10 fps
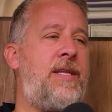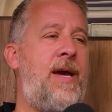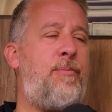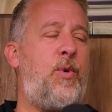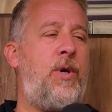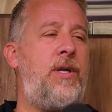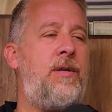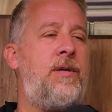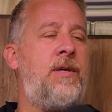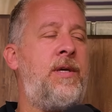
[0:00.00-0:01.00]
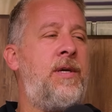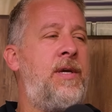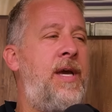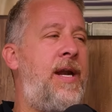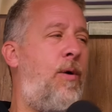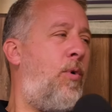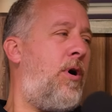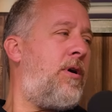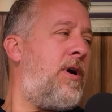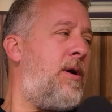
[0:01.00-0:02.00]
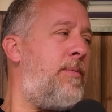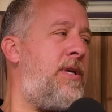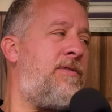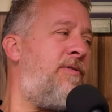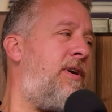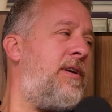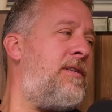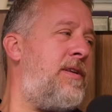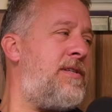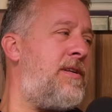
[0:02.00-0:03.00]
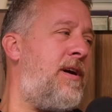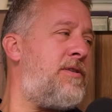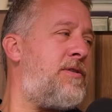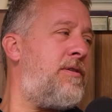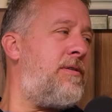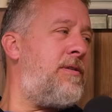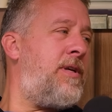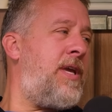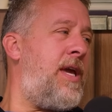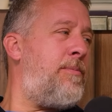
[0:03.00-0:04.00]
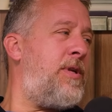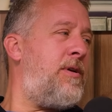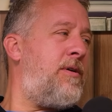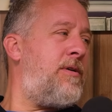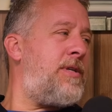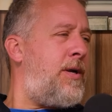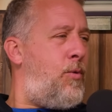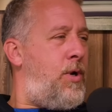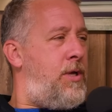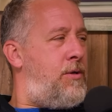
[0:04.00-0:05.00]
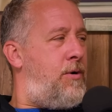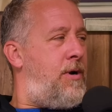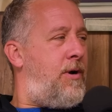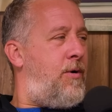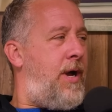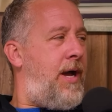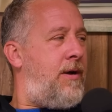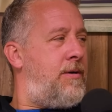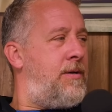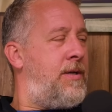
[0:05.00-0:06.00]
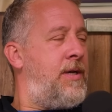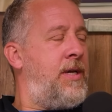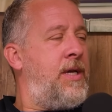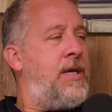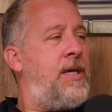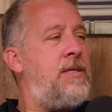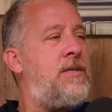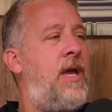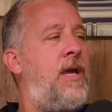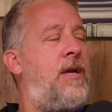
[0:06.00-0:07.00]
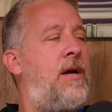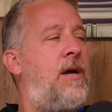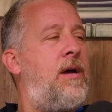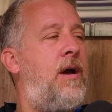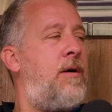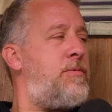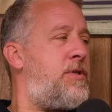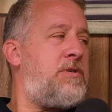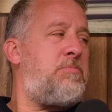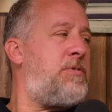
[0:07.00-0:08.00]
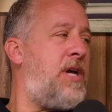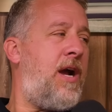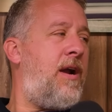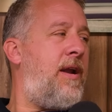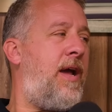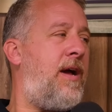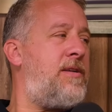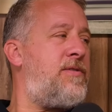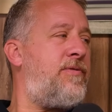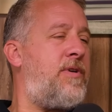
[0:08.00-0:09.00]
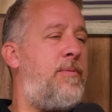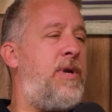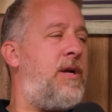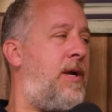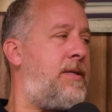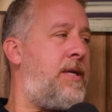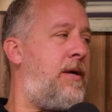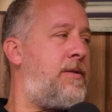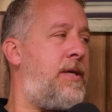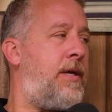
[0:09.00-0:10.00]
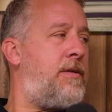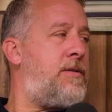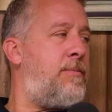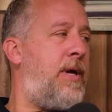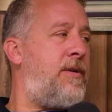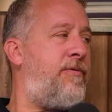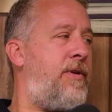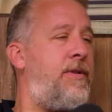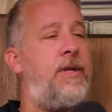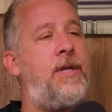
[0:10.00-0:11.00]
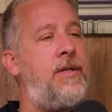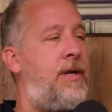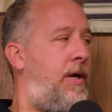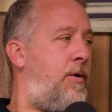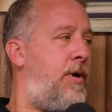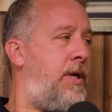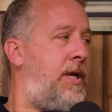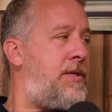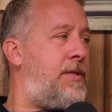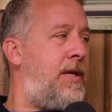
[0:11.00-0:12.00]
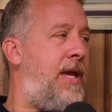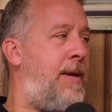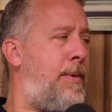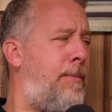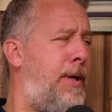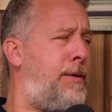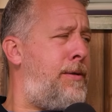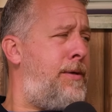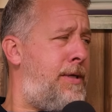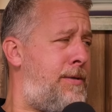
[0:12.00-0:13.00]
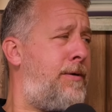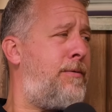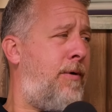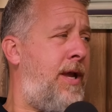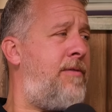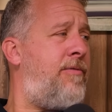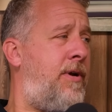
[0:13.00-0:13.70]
that point. And I walk up, he's an usher at Camden Yards. I go, what are you doing, Uncle Al? He's like, I'm just retired now. I just come here. I tear tickets till about the 5th inning. Then I go in and catch the game. And I'm like, dude, that's a great